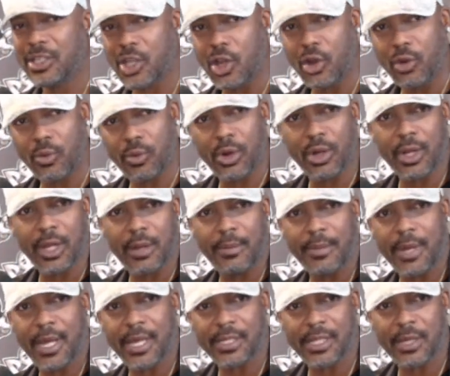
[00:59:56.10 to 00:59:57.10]
coworker of
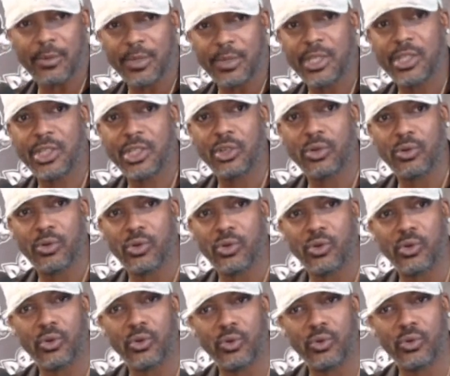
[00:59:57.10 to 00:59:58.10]
mine that we still
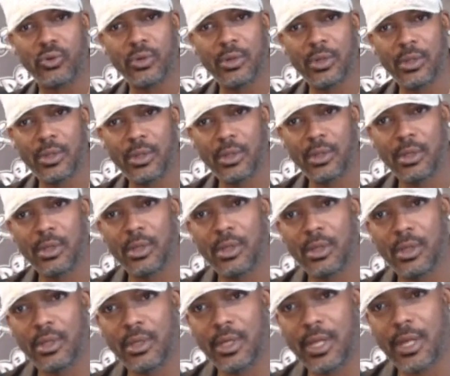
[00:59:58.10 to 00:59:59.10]
cool.
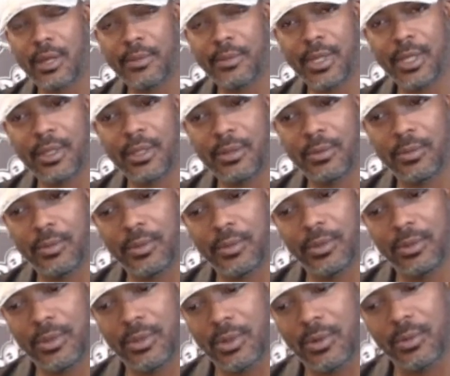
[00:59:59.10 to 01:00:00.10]
You know what I mean?
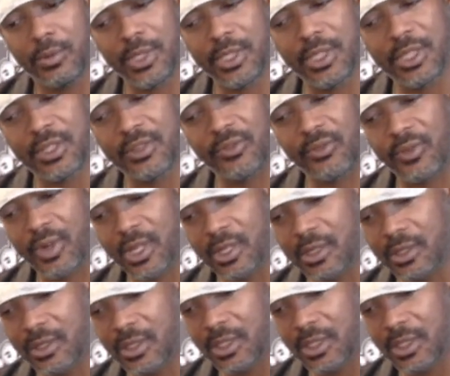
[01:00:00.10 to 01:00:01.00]
You know, we just friends.